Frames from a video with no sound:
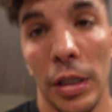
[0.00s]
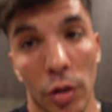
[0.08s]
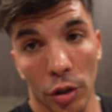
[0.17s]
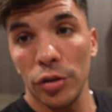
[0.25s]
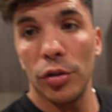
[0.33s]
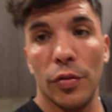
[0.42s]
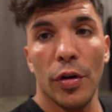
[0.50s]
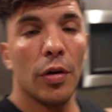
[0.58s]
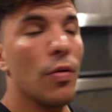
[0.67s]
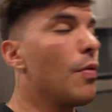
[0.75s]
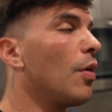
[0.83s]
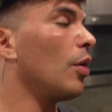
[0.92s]
in order to
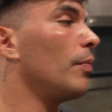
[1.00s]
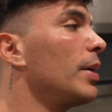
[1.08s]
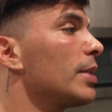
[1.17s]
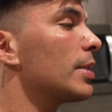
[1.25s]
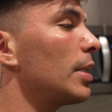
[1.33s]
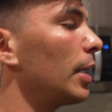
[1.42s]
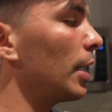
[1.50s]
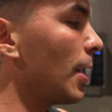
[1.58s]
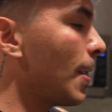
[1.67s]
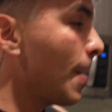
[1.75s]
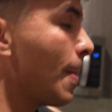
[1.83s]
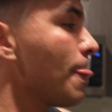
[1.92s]
grow, obviously.
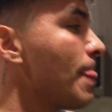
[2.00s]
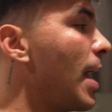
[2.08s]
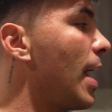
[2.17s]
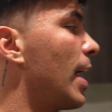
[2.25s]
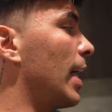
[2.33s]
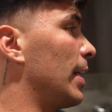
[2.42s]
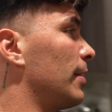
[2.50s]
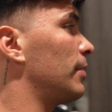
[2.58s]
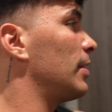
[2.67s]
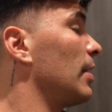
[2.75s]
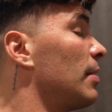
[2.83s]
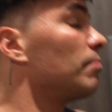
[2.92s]

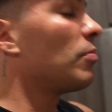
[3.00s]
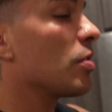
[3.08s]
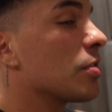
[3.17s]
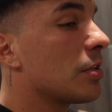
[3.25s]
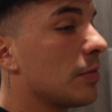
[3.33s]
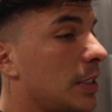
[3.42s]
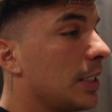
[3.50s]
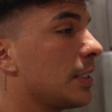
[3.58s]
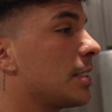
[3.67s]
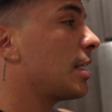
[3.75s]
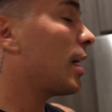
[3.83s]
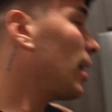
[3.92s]
And most of the
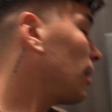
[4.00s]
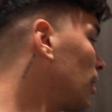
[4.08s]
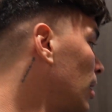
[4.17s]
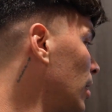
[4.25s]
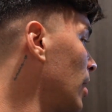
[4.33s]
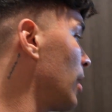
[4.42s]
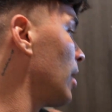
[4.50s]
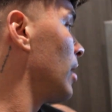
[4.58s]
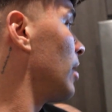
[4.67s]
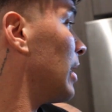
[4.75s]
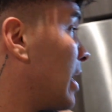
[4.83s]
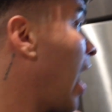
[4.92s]
things that I
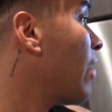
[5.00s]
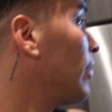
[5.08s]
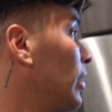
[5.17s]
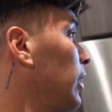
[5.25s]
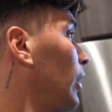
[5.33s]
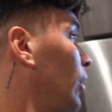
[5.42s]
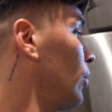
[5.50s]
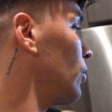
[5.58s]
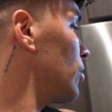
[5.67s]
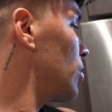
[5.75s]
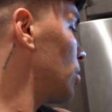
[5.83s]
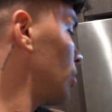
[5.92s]
currently
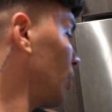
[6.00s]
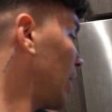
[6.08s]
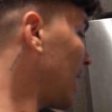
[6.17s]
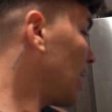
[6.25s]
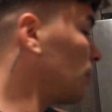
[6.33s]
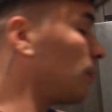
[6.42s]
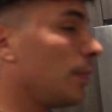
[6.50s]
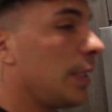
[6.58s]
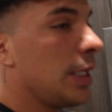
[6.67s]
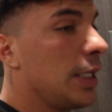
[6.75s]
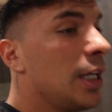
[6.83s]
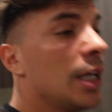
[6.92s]
use to help
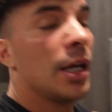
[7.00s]
me,